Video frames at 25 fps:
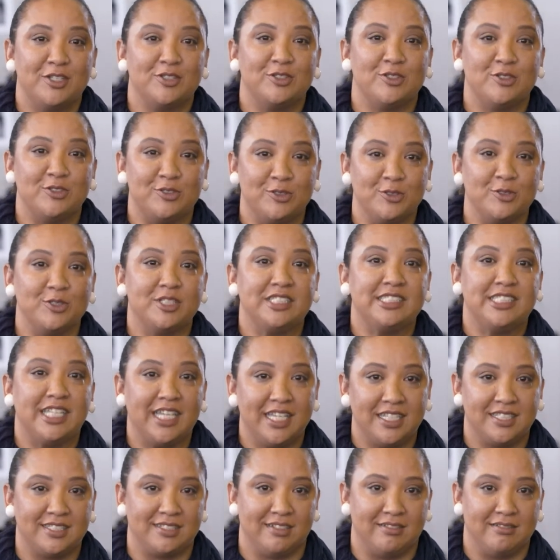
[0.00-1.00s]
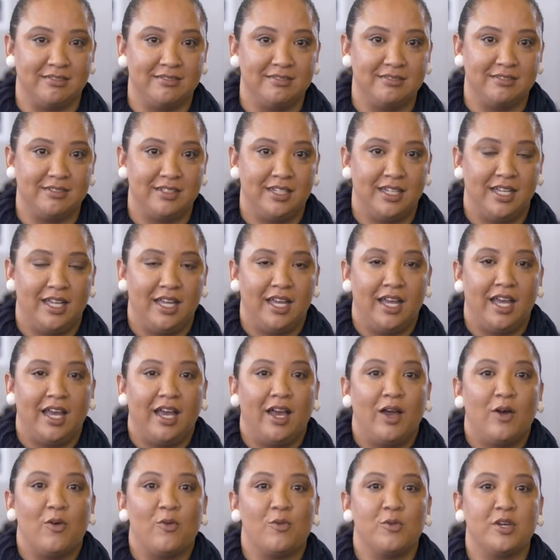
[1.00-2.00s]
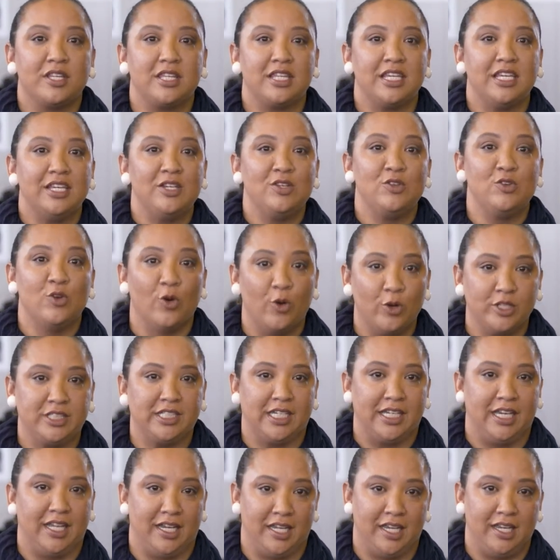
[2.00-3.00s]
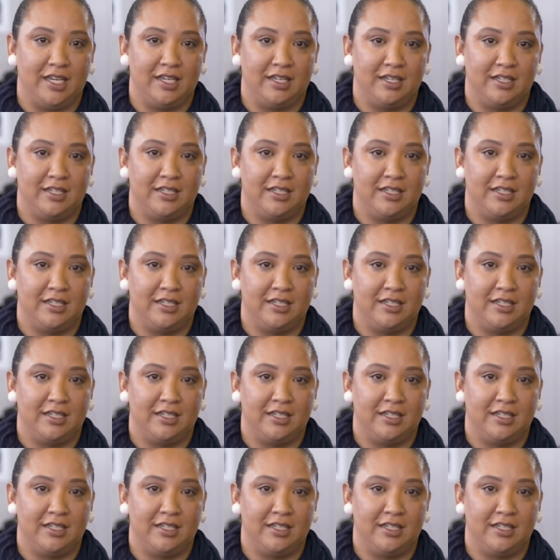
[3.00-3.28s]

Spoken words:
to do TESOL within your degree.